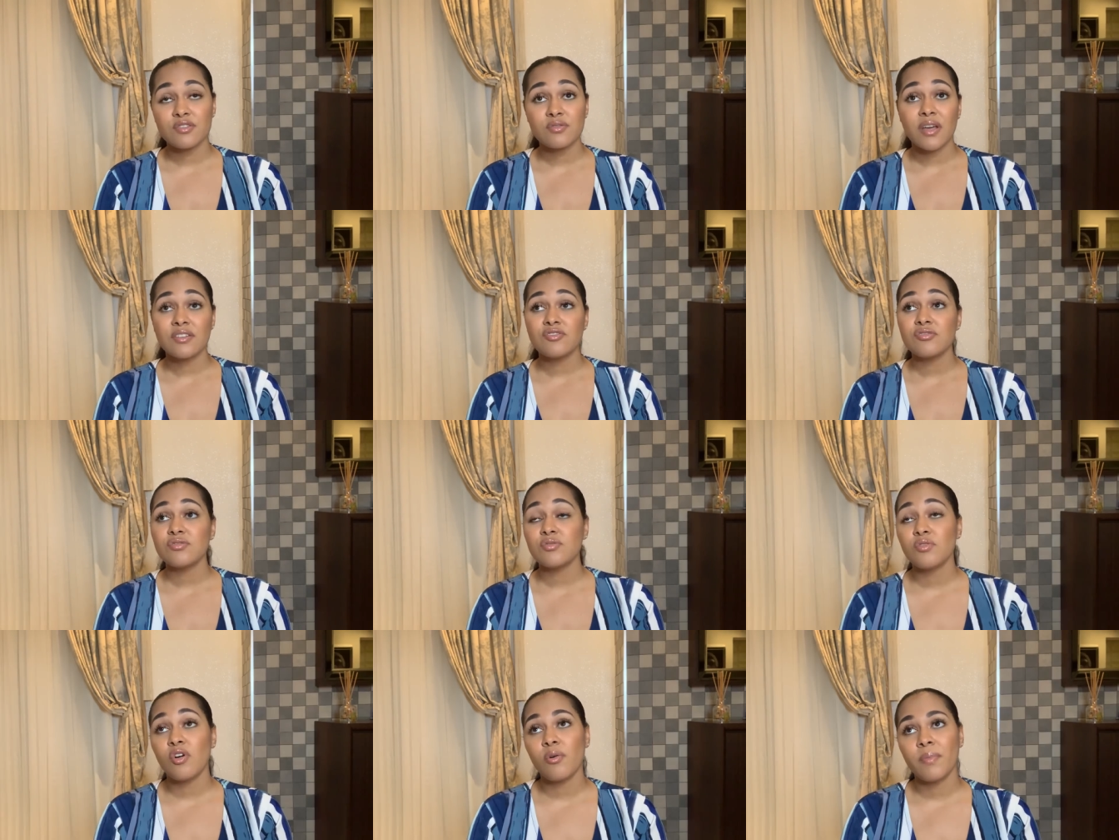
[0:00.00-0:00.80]
So I just
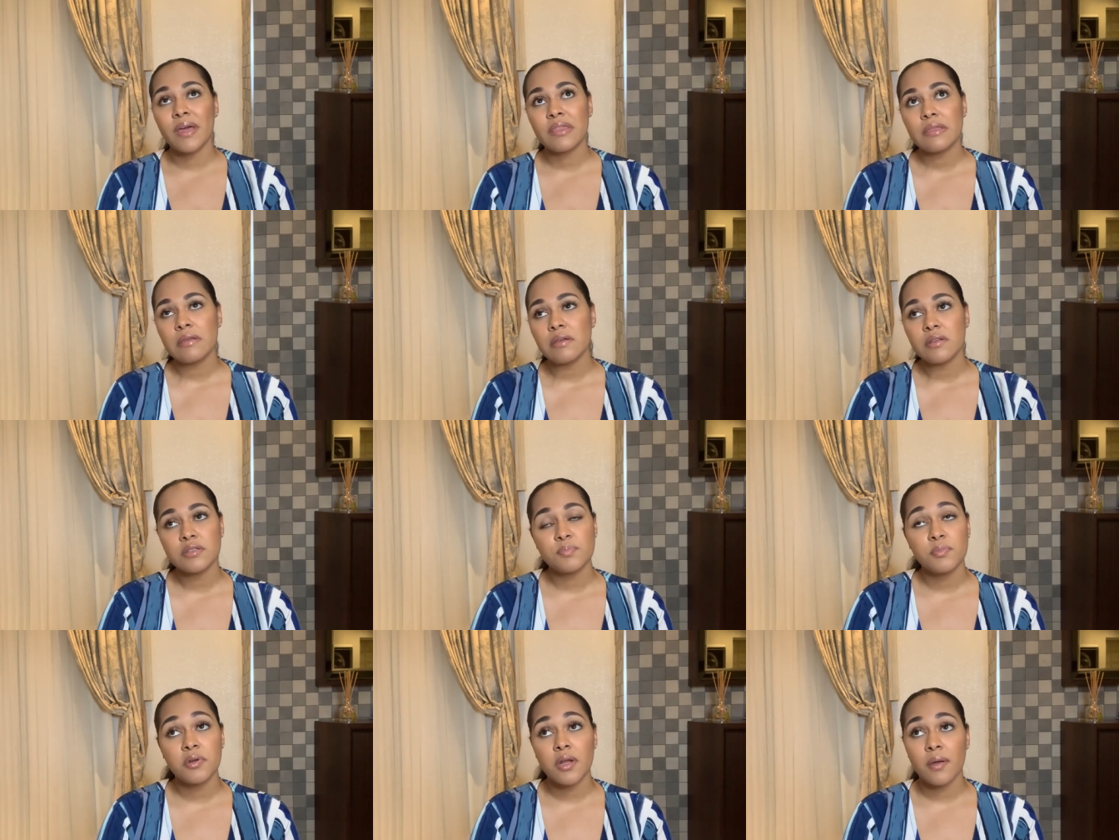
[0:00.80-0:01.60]
took all my
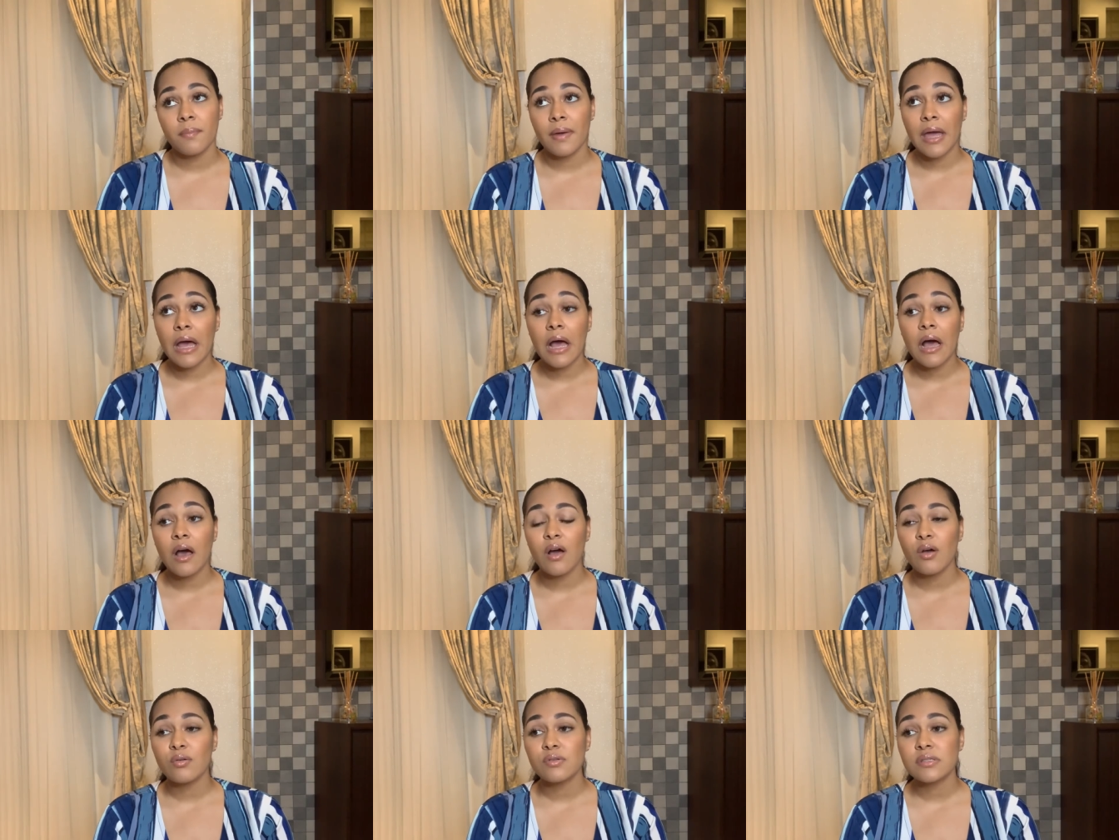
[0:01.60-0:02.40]
things, put it in my
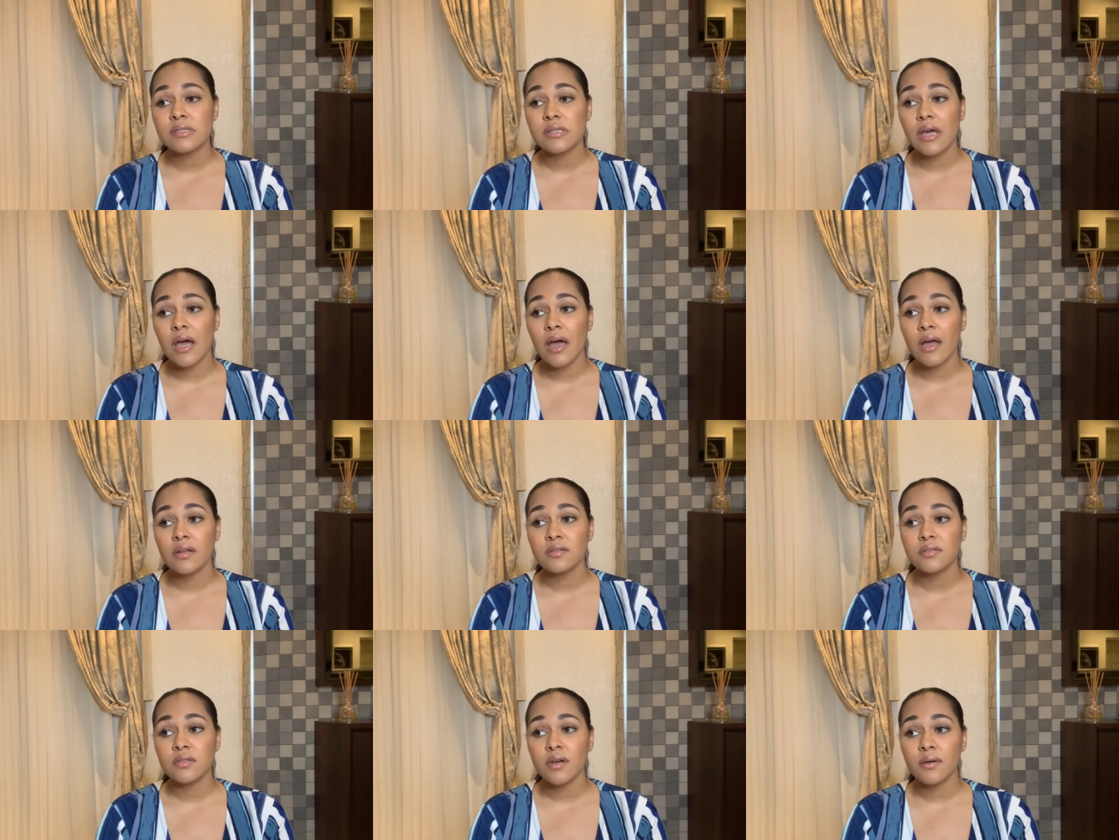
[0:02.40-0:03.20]
house,
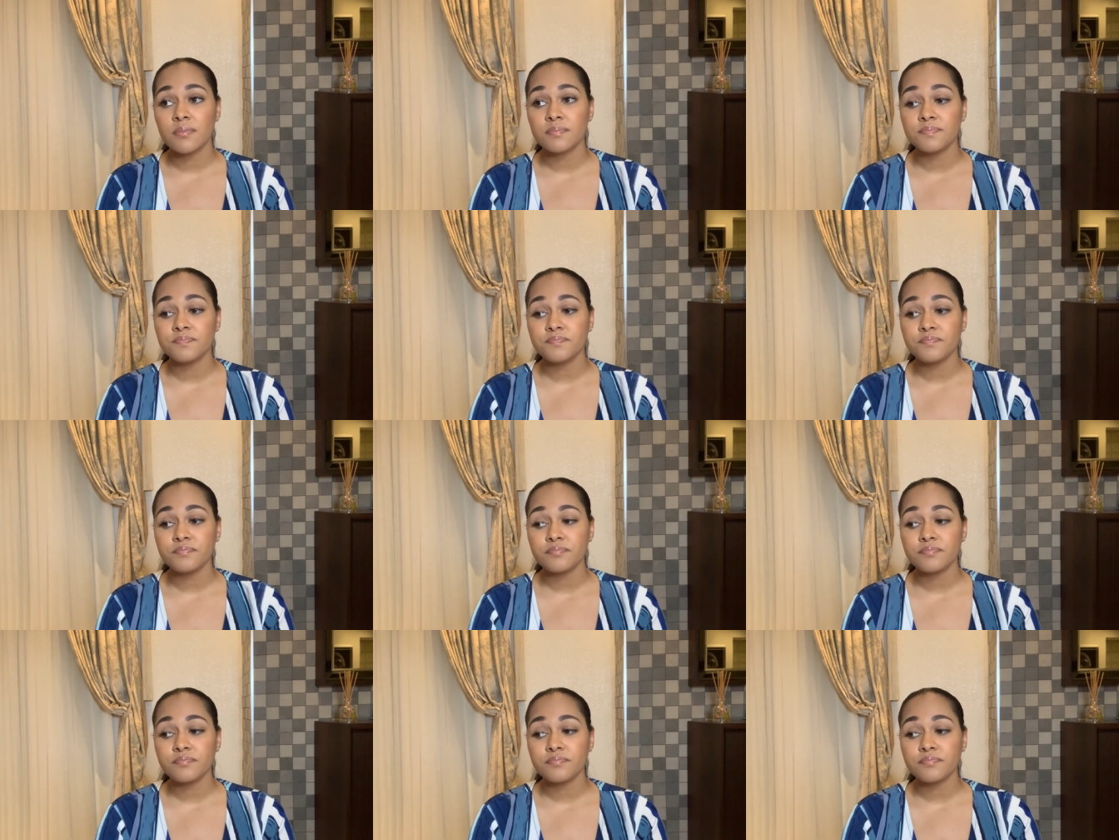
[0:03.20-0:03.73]
and um,